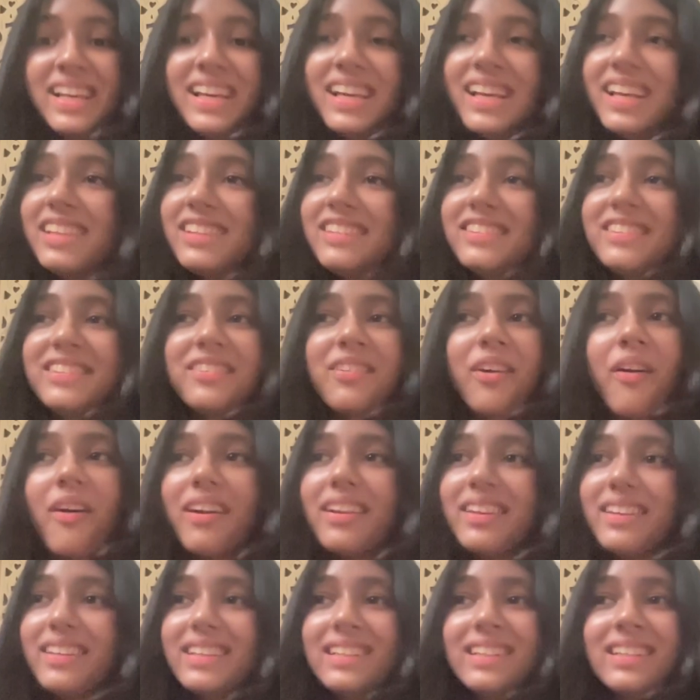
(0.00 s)
It's not.
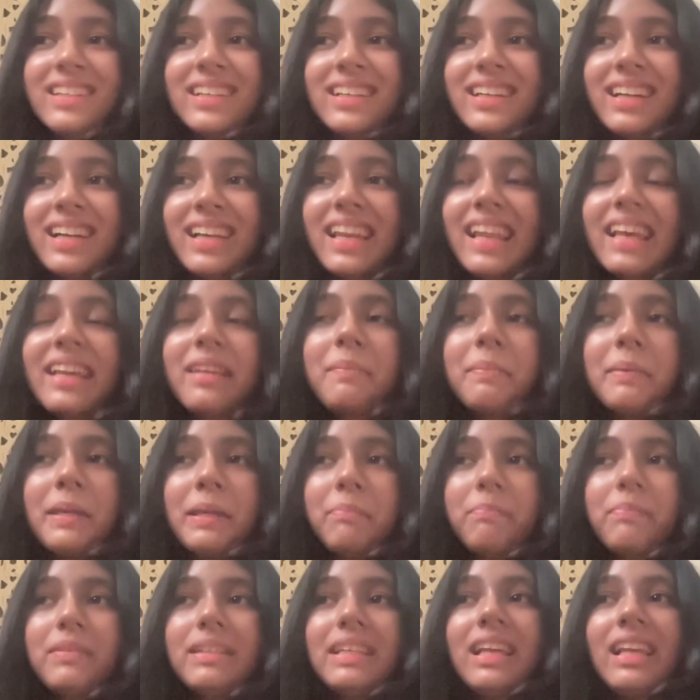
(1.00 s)
Like,
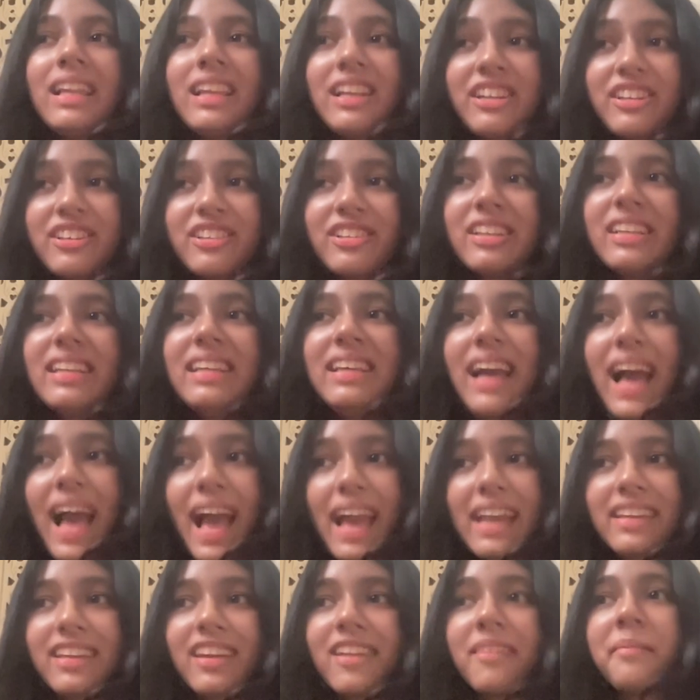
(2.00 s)
people are literally
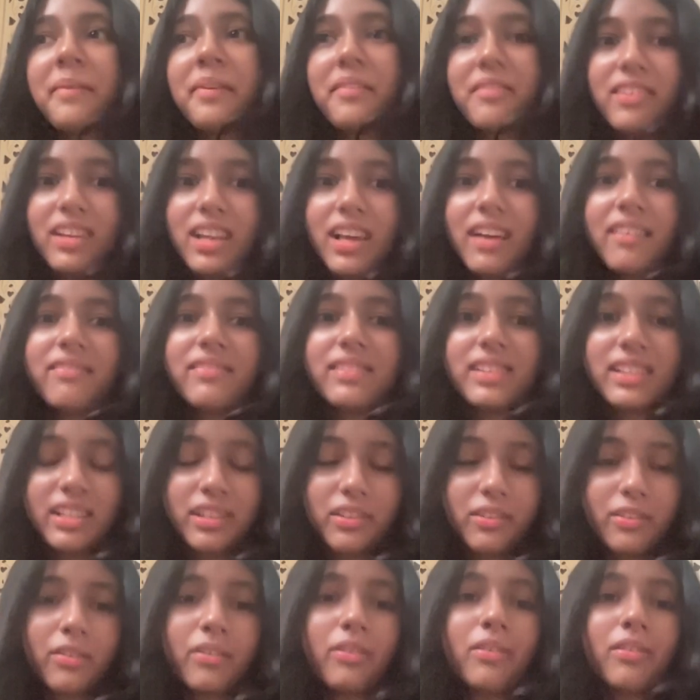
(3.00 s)
hacking me when I have
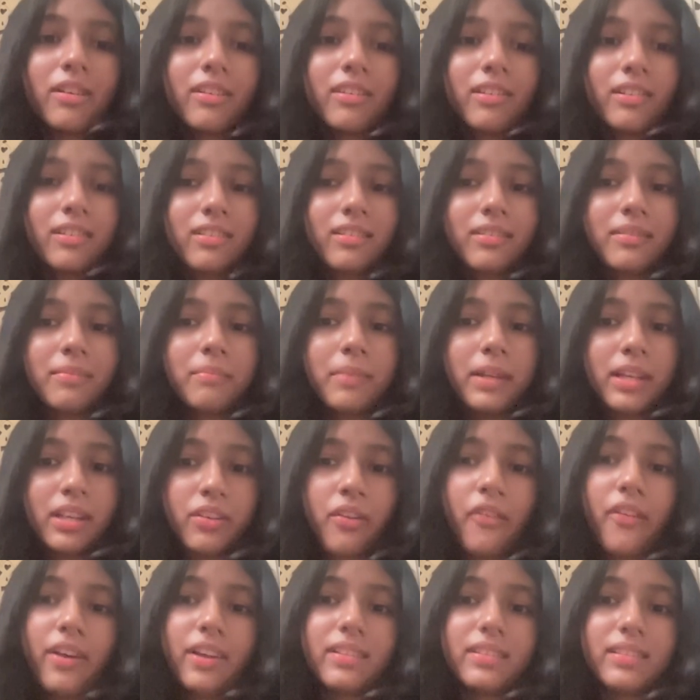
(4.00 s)
0
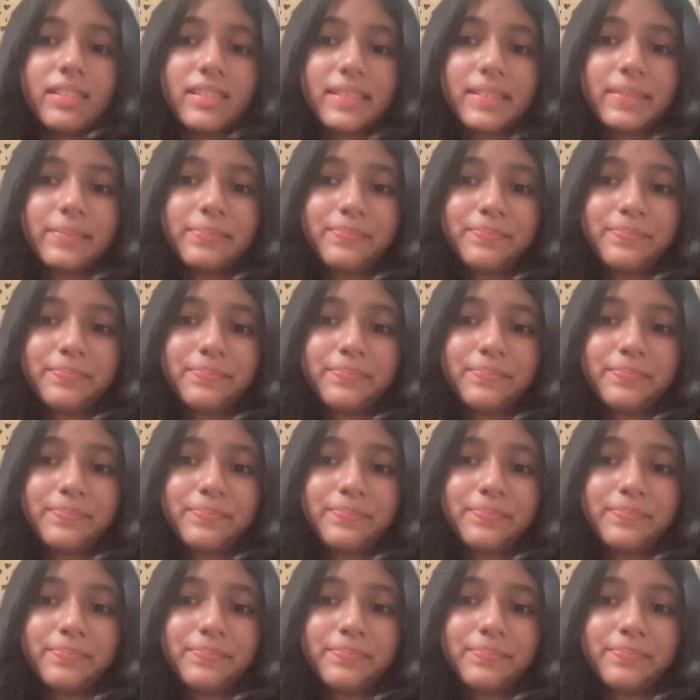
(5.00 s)
bitcoins.